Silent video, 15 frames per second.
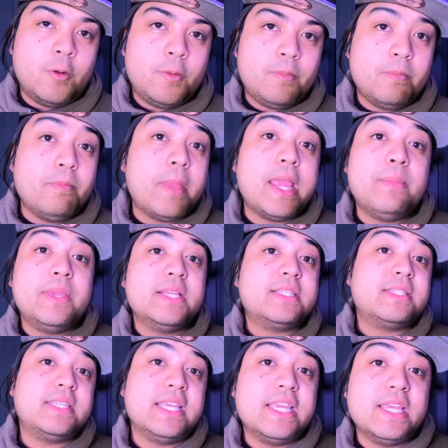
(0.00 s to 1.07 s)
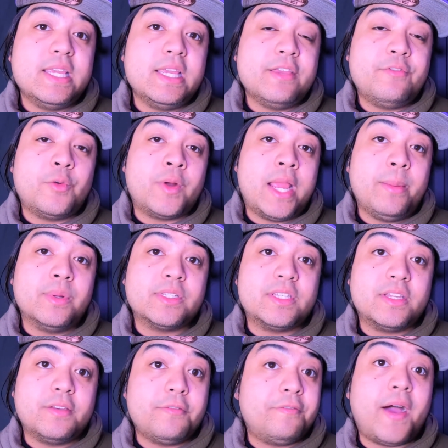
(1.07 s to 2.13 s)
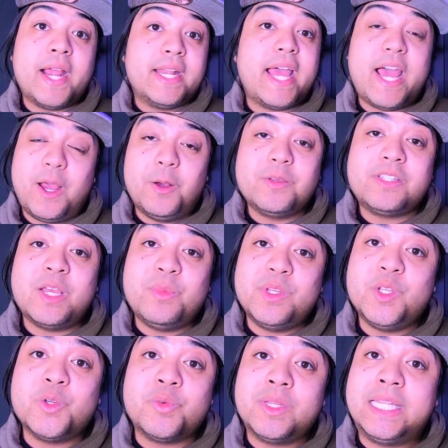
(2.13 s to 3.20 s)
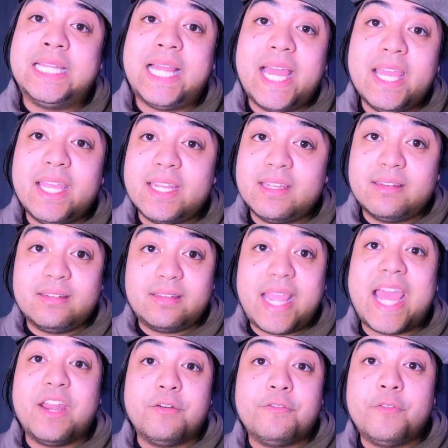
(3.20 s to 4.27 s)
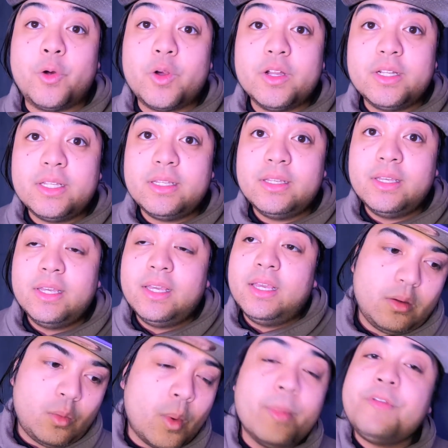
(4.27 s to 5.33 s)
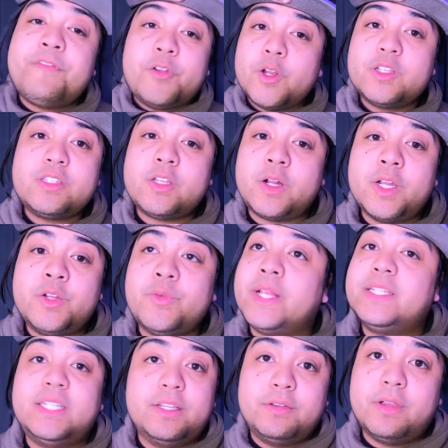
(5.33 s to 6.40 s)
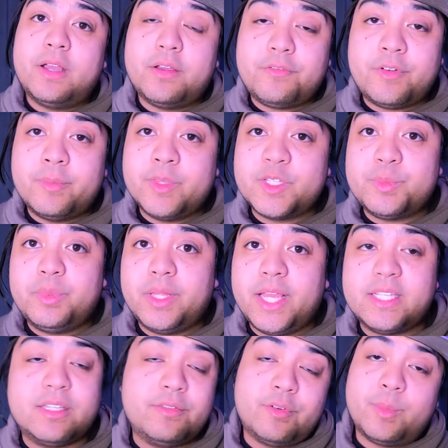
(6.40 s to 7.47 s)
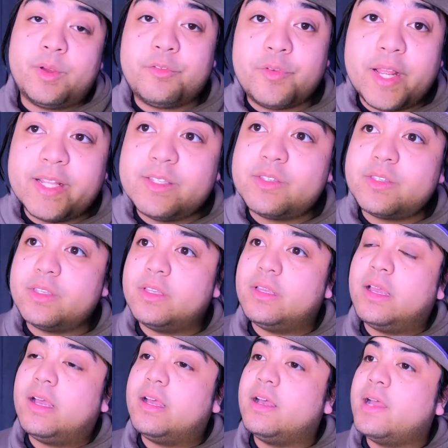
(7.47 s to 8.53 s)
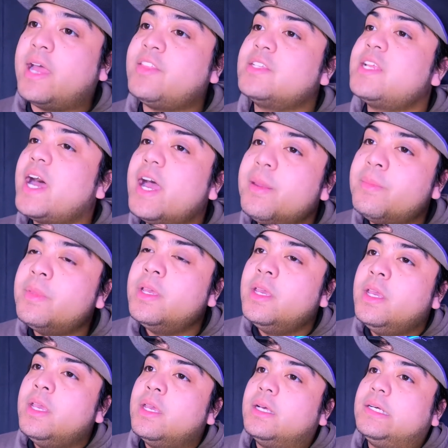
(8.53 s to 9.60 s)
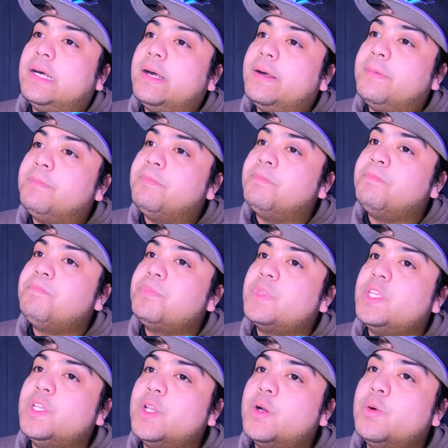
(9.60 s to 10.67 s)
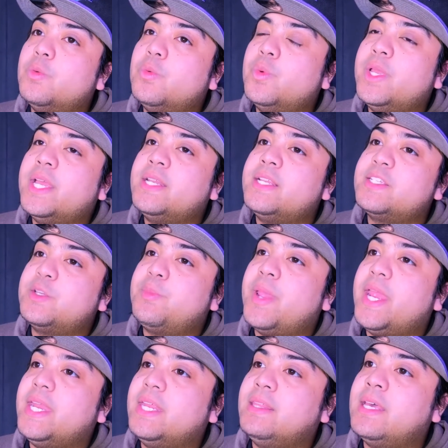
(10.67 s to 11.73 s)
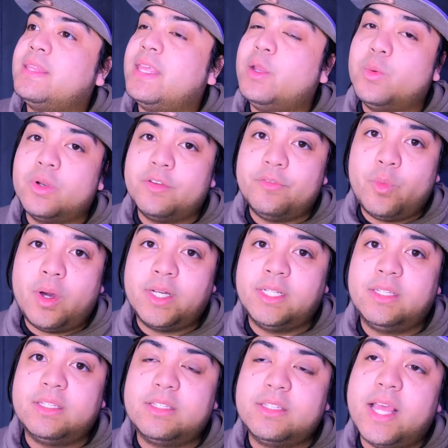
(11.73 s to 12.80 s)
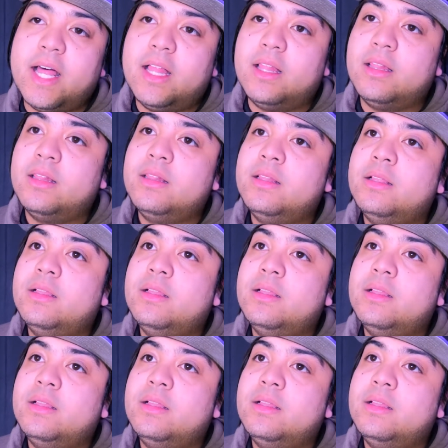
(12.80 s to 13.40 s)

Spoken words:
maybe see if we're able to find a house that we do really like and can afford. When we first started renting from this place and from our friends at the time, we anticipated that they would have wanted to sell,